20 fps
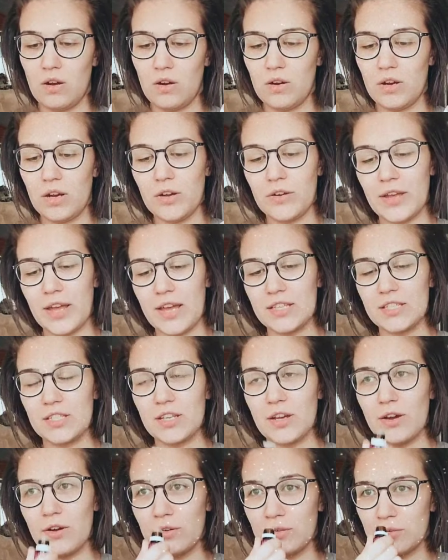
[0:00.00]
okay,
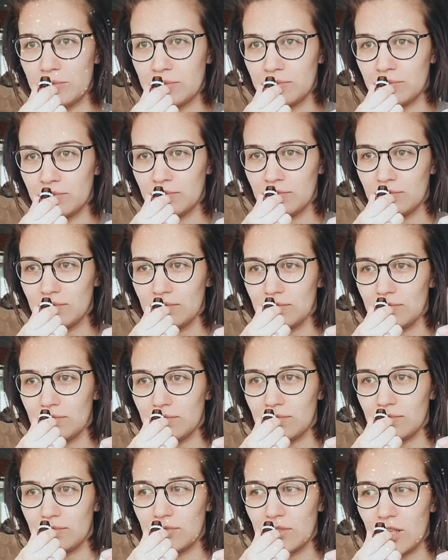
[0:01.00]
so
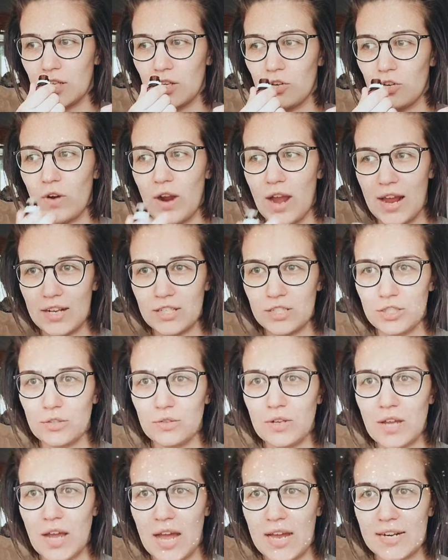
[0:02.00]
gratitude
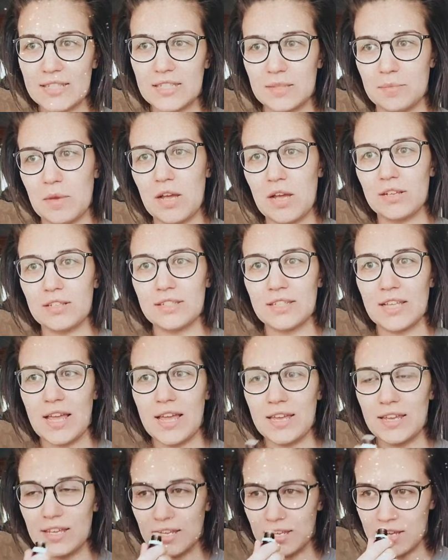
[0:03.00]
kind of smells
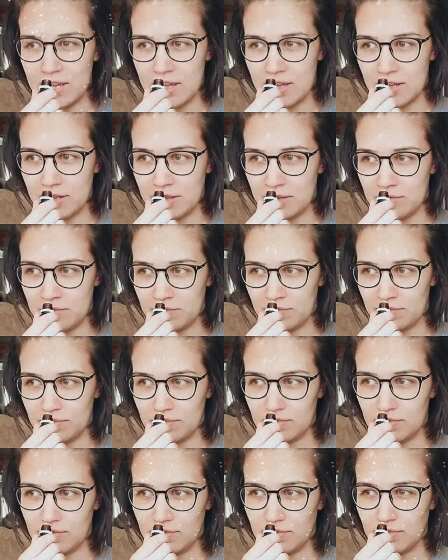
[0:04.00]
like
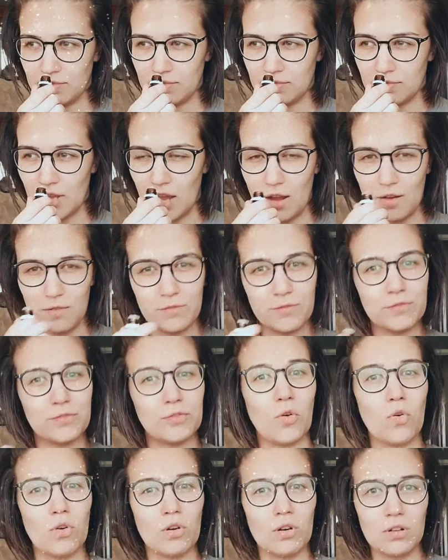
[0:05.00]
a
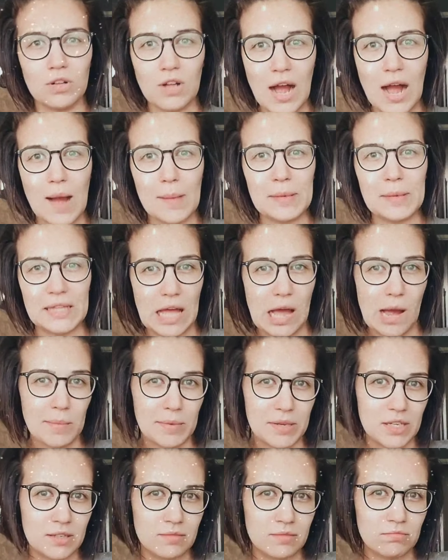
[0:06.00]
floral Hobby
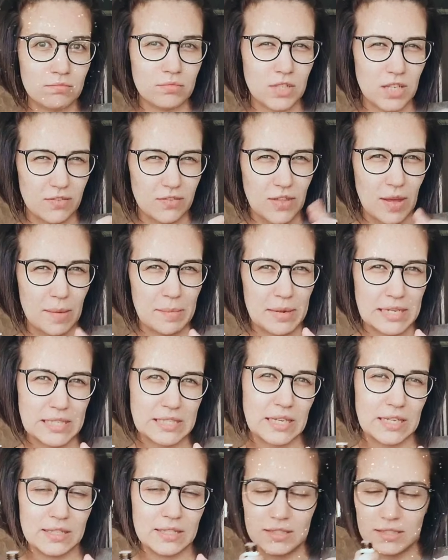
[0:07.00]
Lobby, if that makes
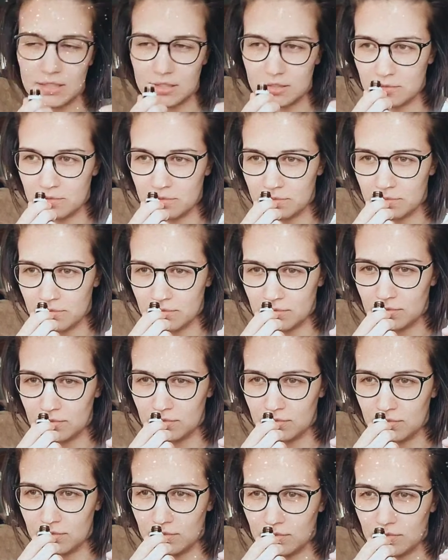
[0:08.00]
sense.
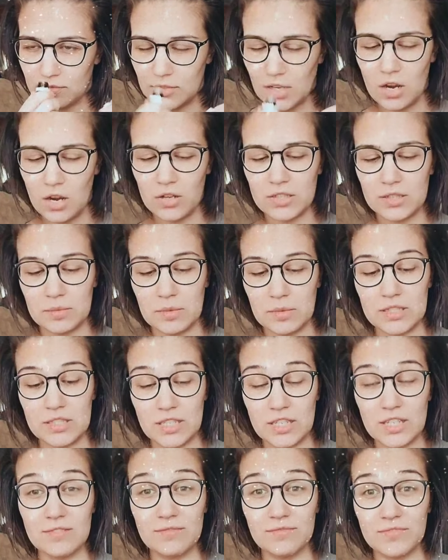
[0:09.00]
Oh, it smells
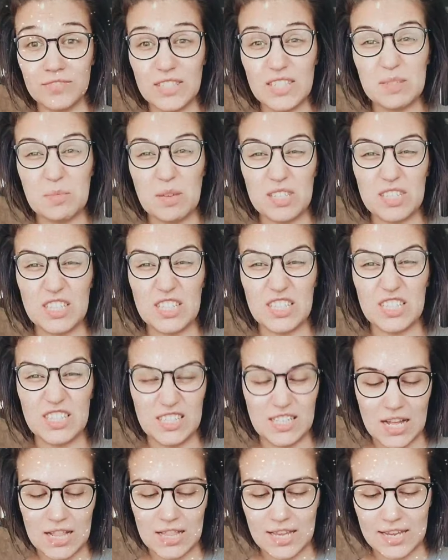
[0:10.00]
good. It smells clean.
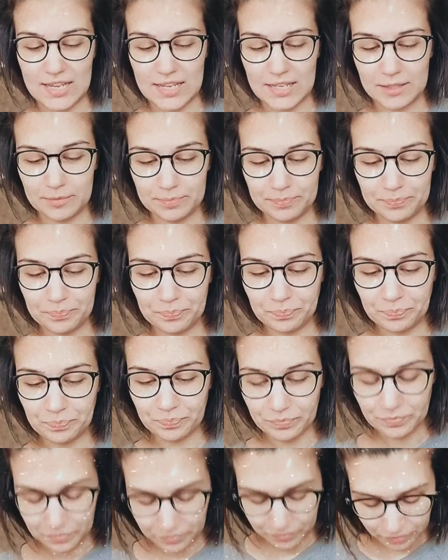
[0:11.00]
I like it.
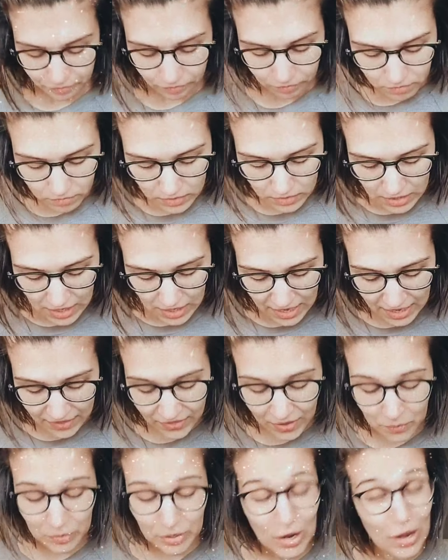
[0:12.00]
And
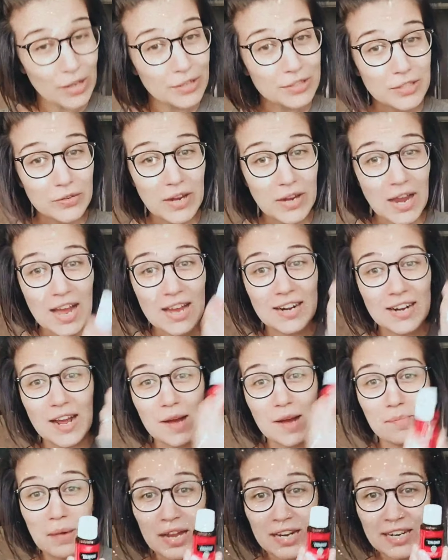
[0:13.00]
then we also got
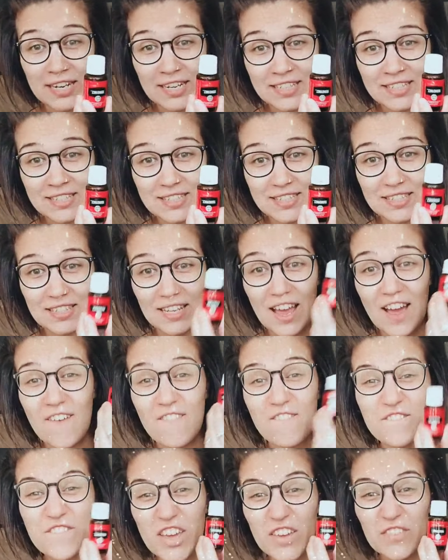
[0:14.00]
Abundance, a
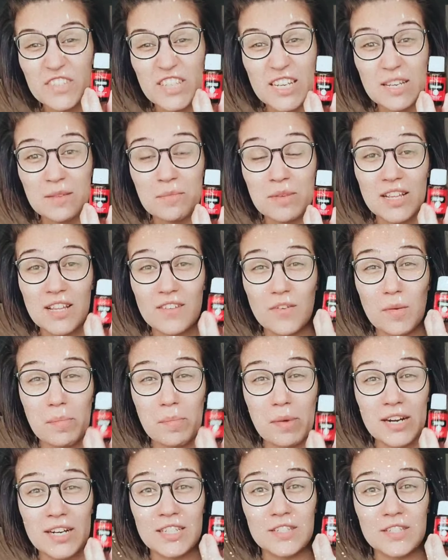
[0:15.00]
15 mil of
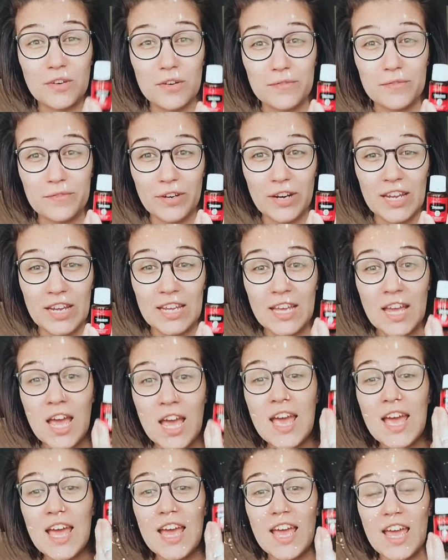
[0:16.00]
Abundance for free.
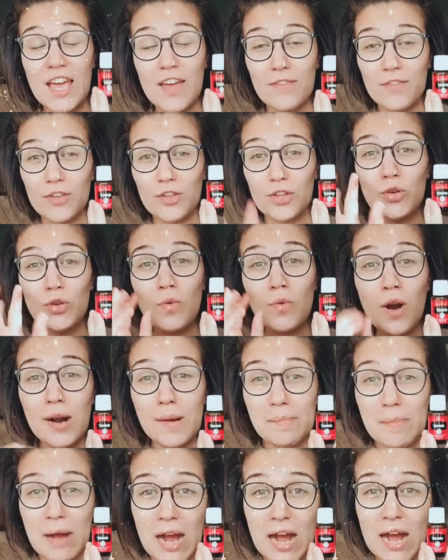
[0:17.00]
If you are a
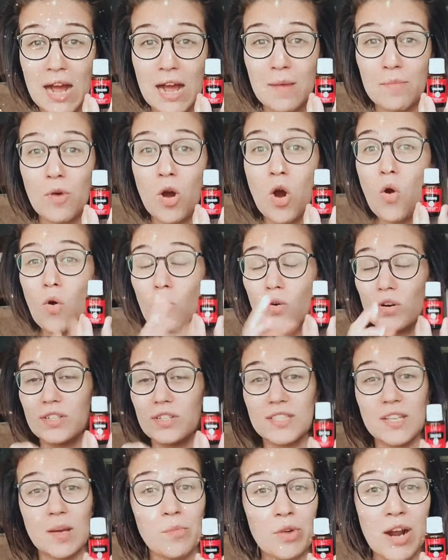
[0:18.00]
mom or
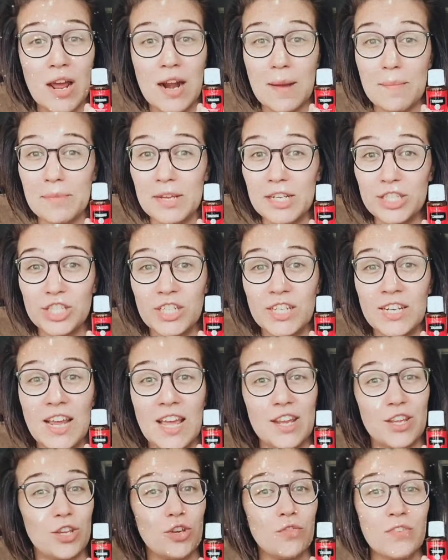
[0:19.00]
someone on a mission
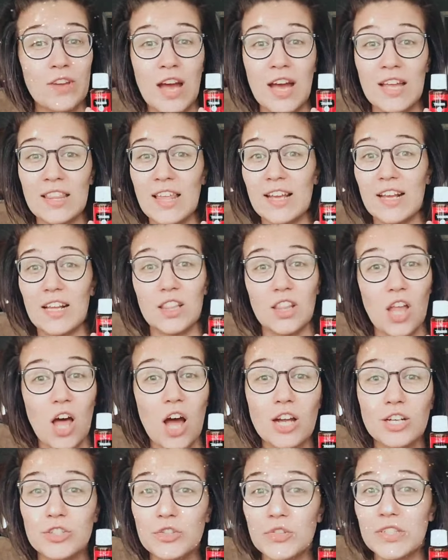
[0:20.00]
and you've got like a
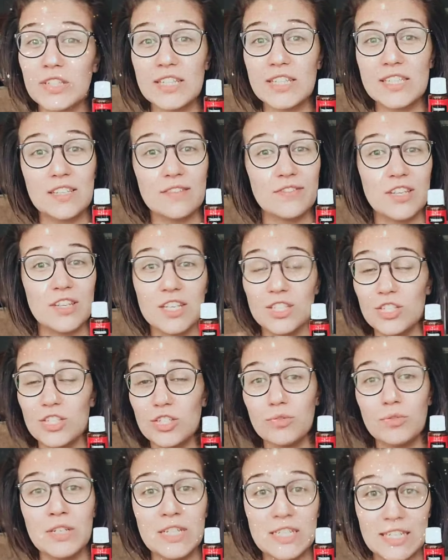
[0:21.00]
laundry list of things
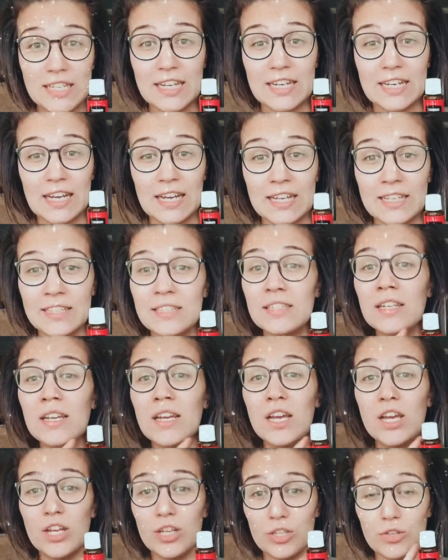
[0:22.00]
you need to get done,
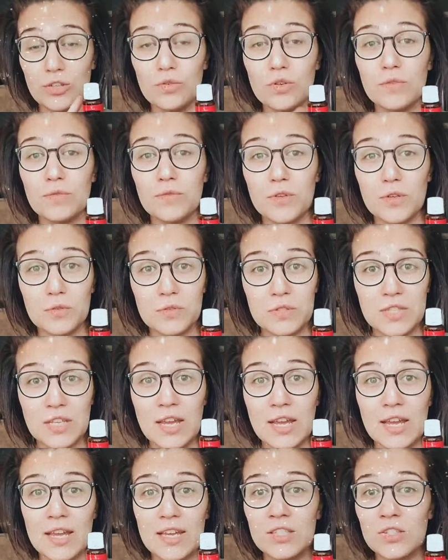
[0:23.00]
you diffuse
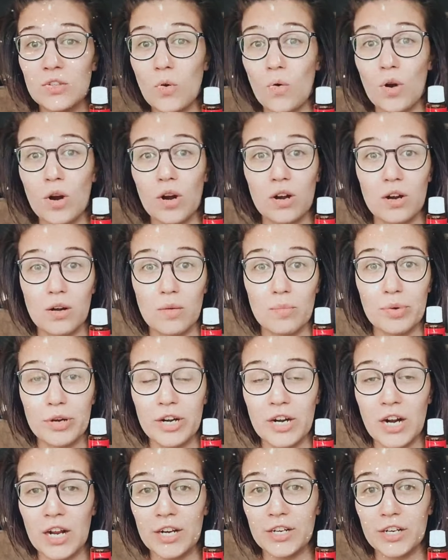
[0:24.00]
this or put it
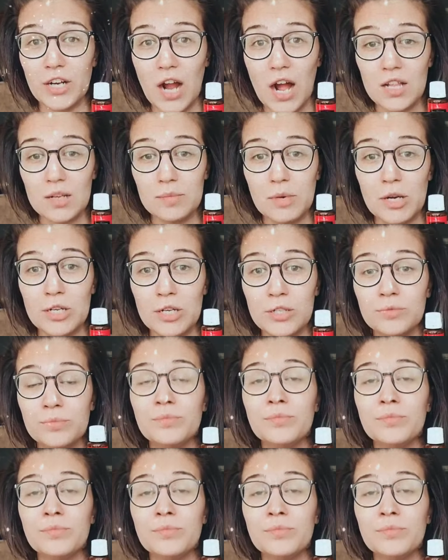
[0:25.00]
on your collarbone.